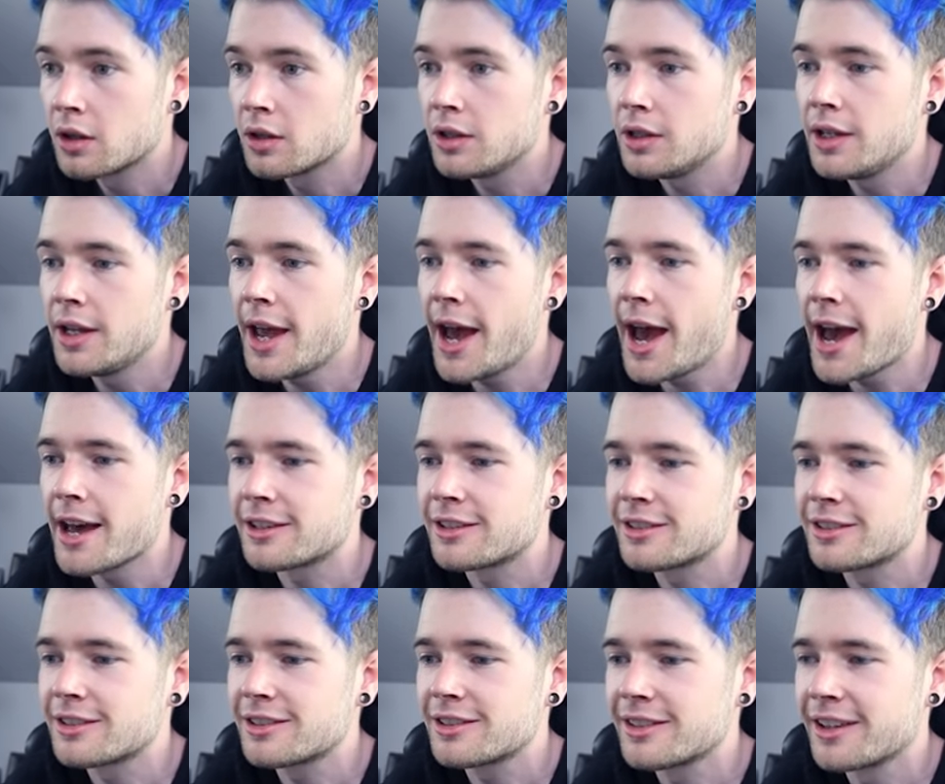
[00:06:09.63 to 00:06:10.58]

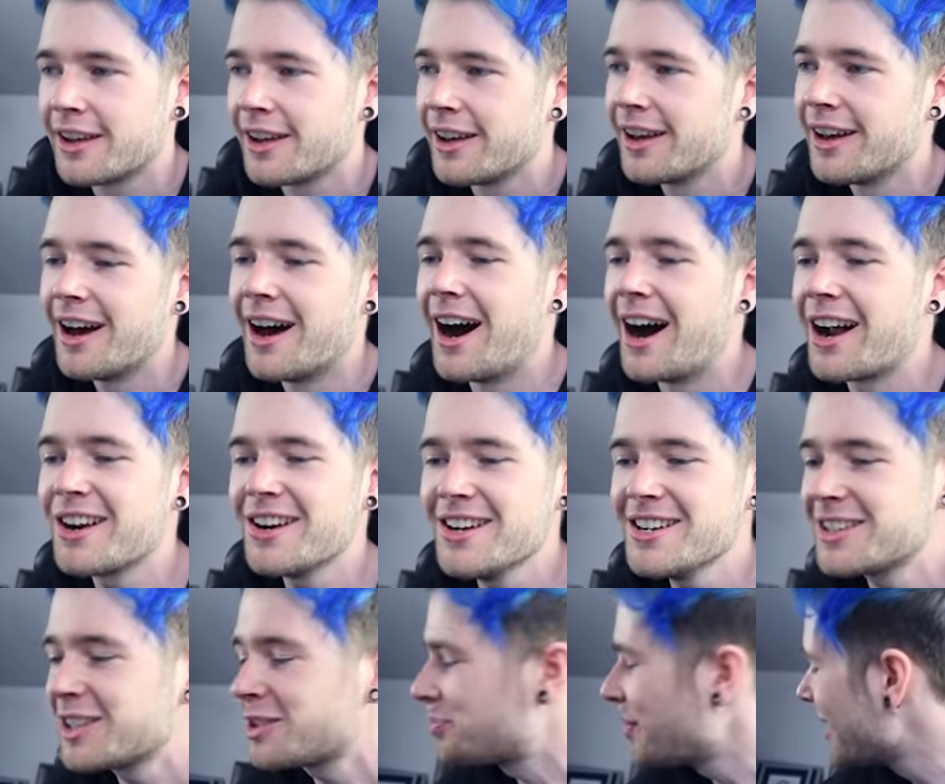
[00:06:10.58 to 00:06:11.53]
Yes! I don't
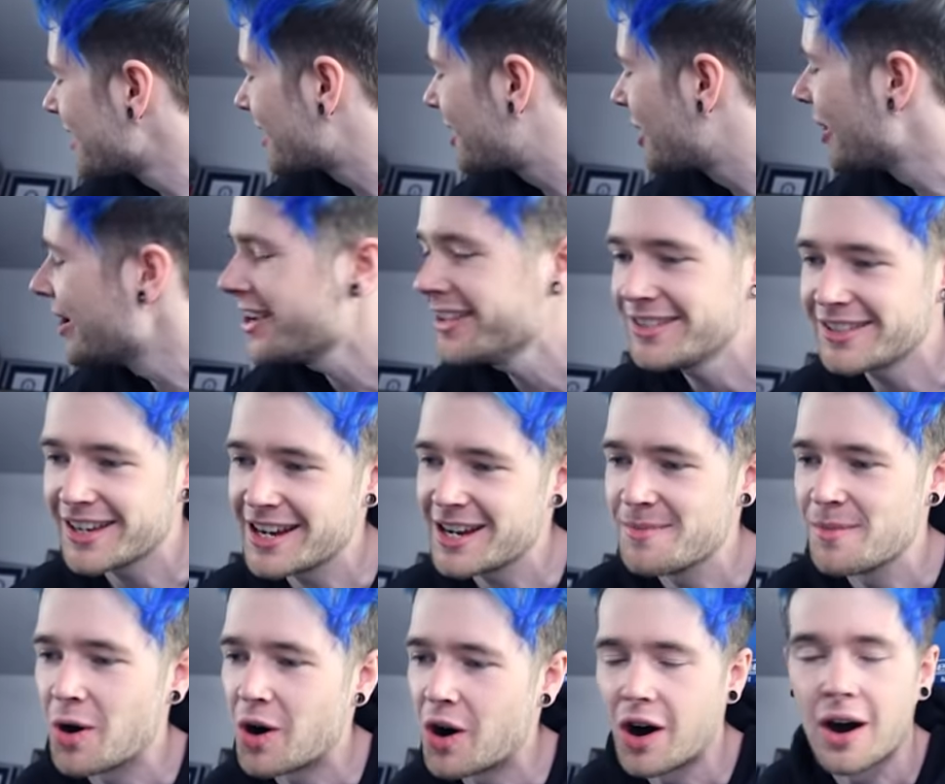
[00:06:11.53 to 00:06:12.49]
need to spend coins
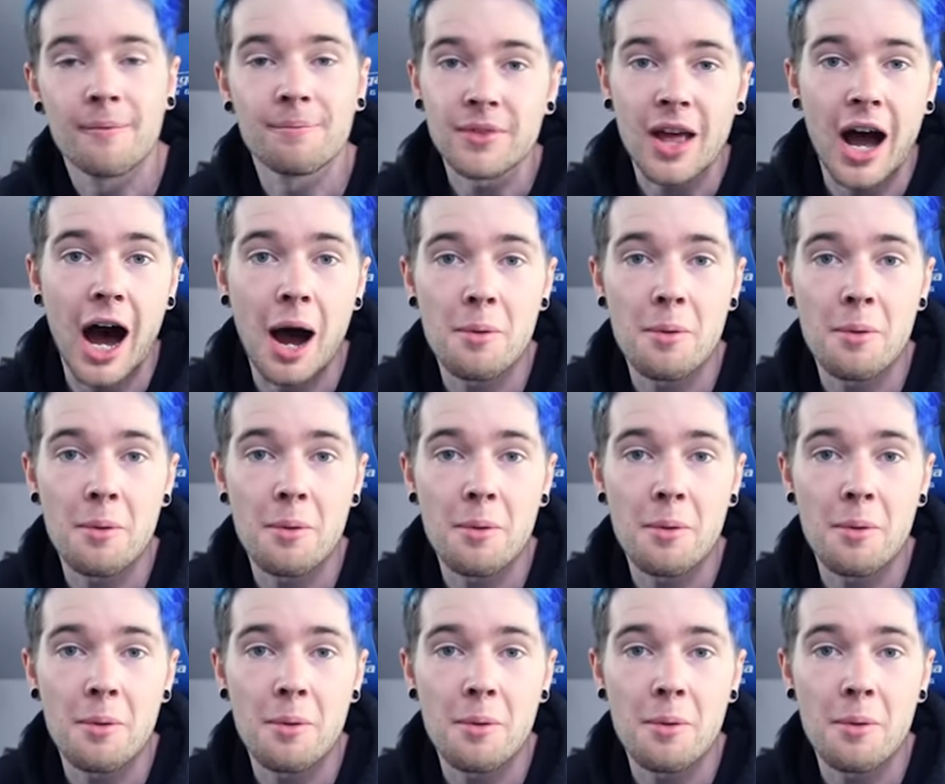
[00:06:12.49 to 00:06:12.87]
anymore.